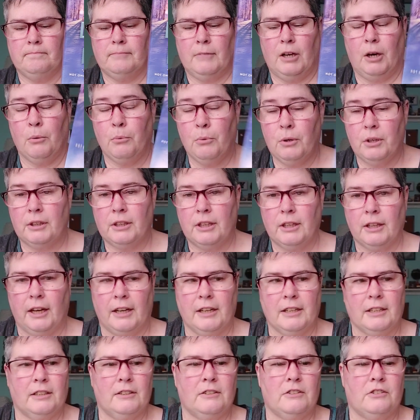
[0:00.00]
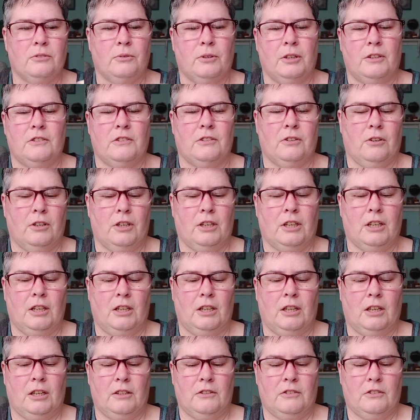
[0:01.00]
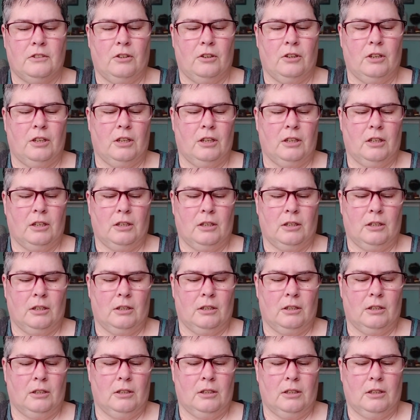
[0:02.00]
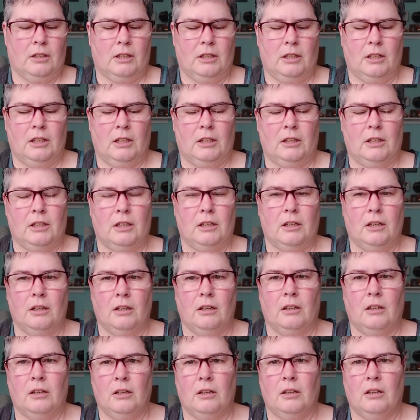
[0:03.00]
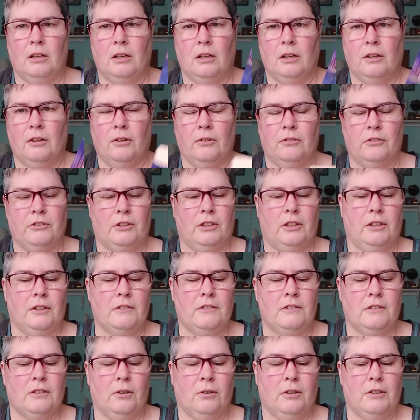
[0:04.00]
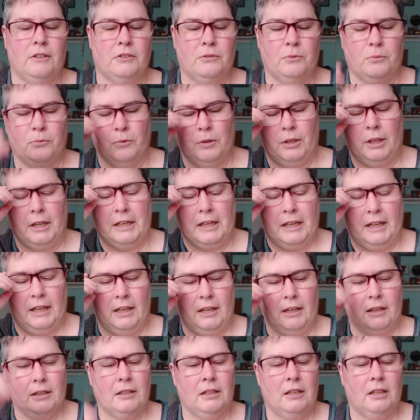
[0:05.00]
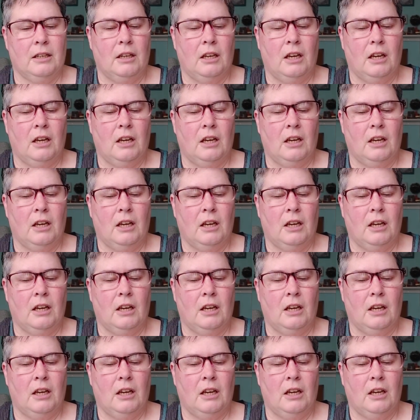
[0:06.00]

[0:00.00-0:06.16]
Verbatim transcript: I really liked it, so I started getting starting getting the others in the series when I can.